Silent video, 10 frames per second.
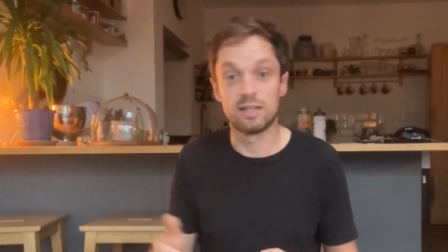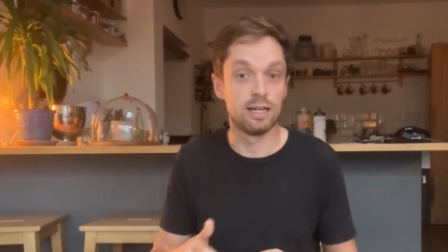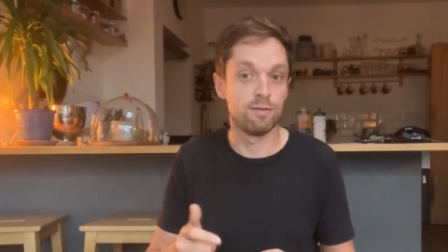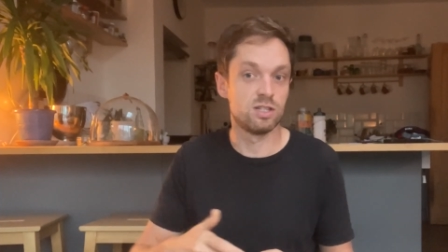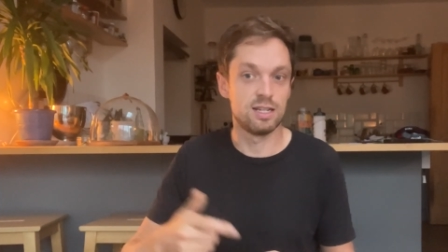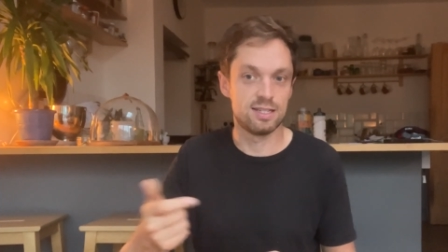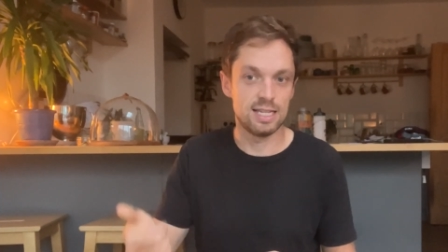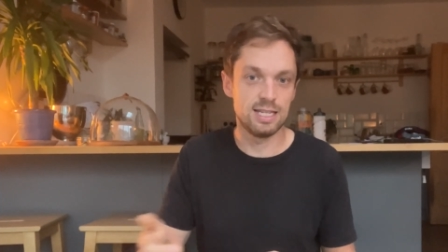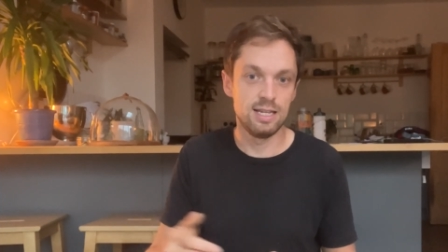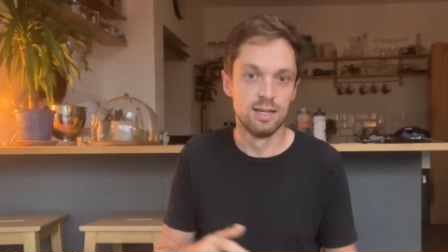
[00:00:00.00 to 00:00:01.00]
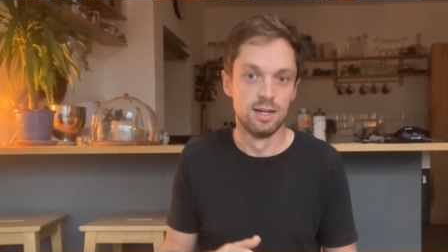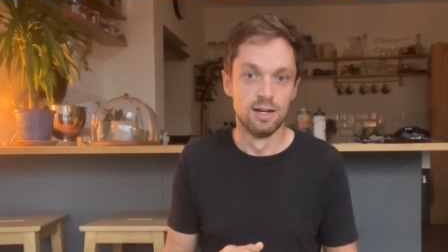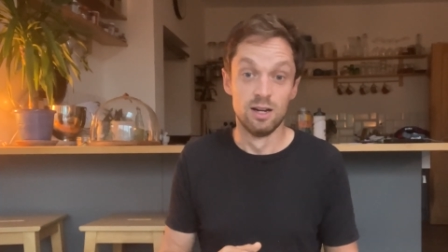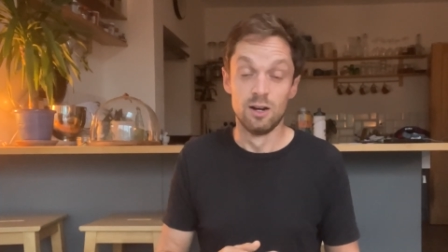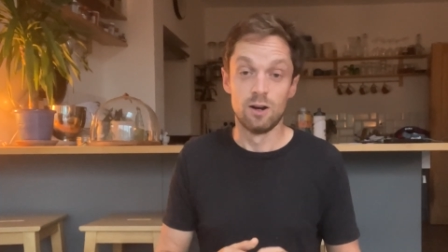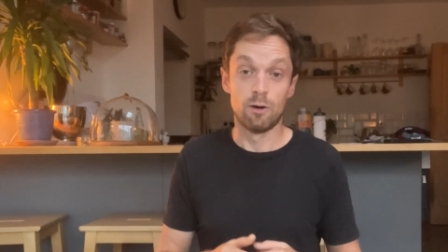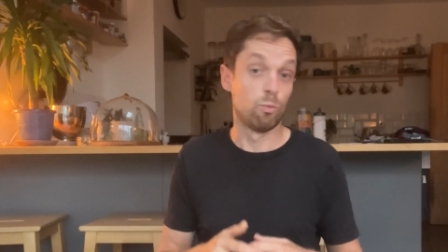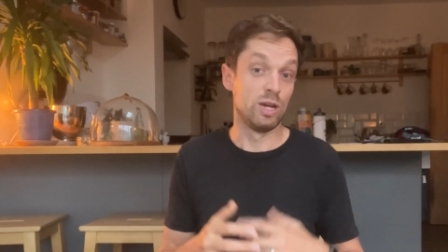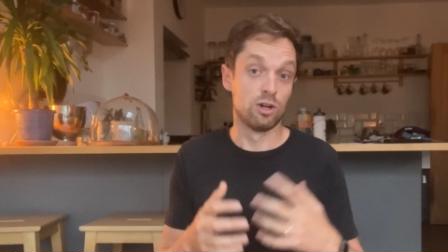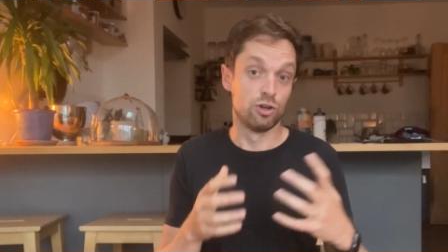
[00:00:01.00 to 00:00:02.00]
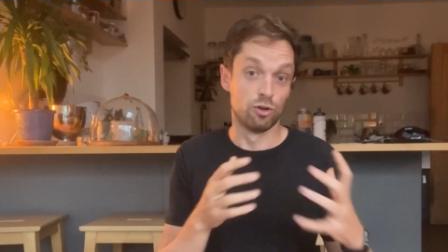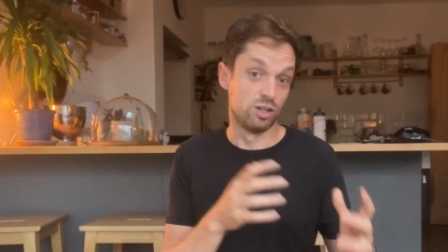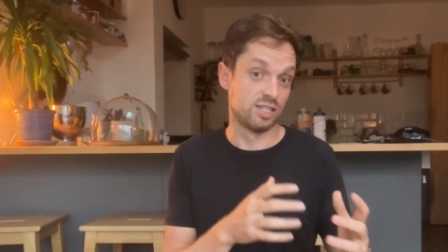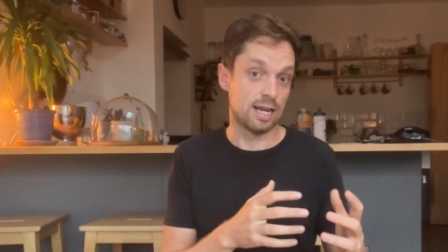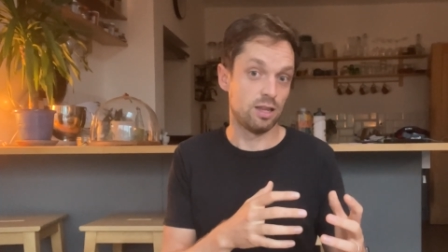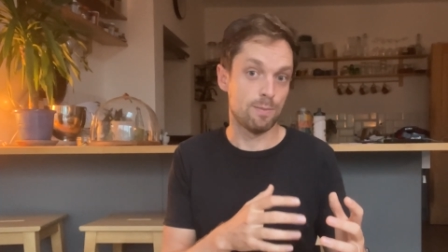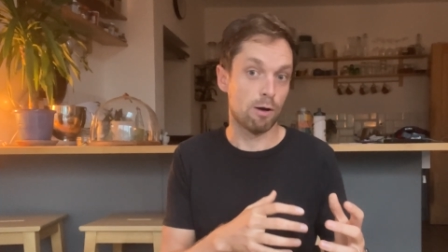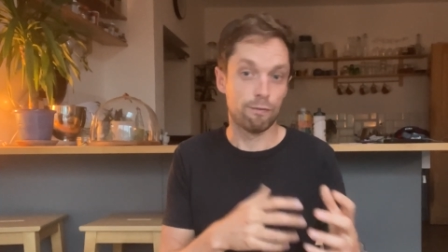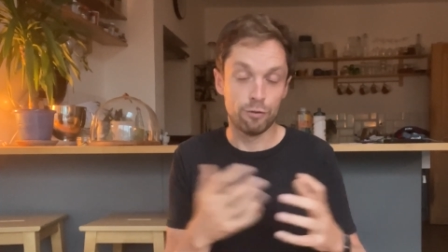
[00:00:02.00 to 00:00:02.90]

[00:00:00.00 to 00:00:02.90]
delivered to the city. Uh, we could understand the amount of